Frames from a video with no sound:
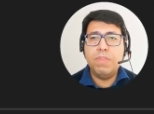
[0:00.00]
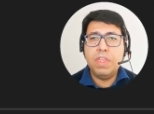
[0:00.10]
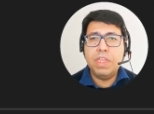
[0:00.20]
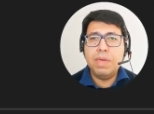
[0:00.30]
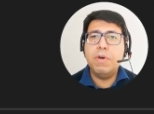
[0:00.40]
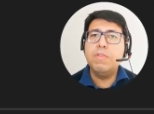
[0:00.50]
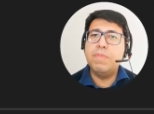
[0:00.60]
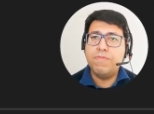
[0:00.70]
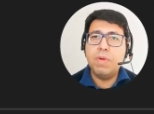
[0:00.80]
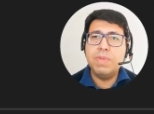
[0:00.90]
think about
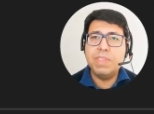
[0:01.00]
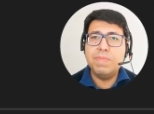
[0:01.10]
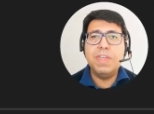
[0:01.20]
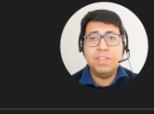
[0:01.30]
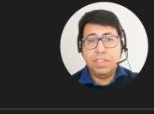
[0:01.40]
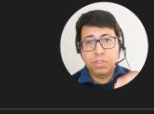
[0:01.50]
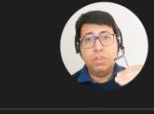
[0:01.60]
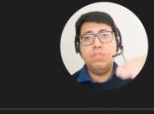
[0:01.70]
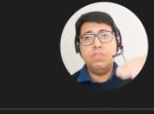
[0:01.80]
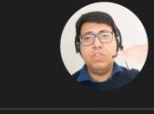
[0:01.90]
performance because it's
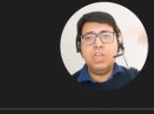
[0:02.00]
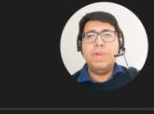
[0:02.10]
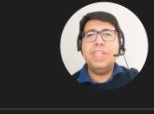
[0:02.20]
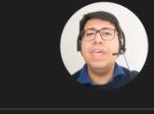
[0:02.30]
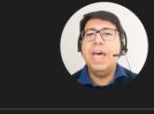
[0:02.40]
going to generate